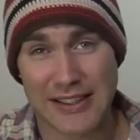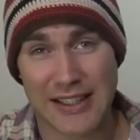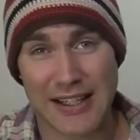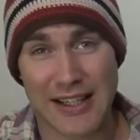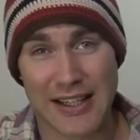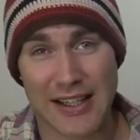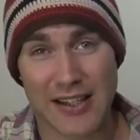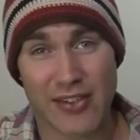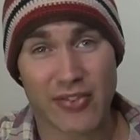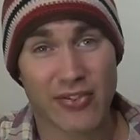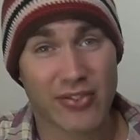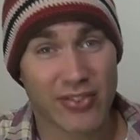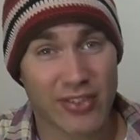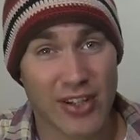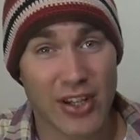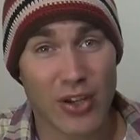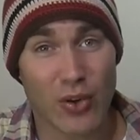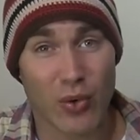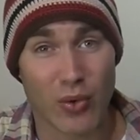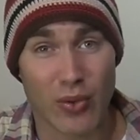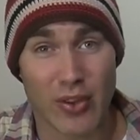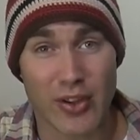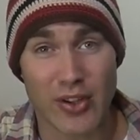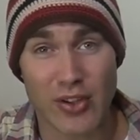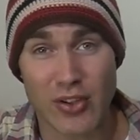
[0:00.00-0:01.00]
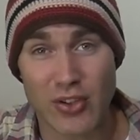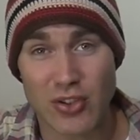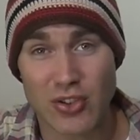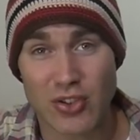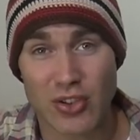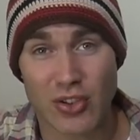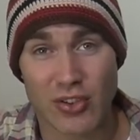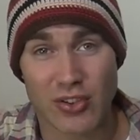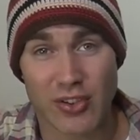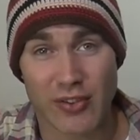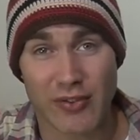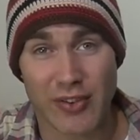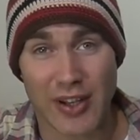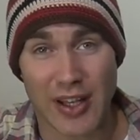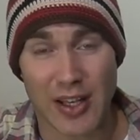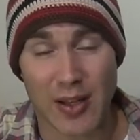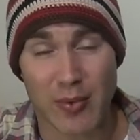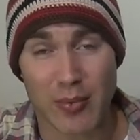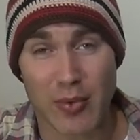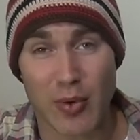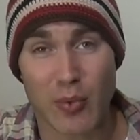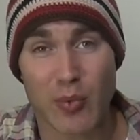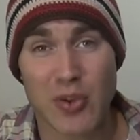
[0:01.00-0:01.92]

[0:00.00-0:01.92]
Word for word: uh, skill that you should develop,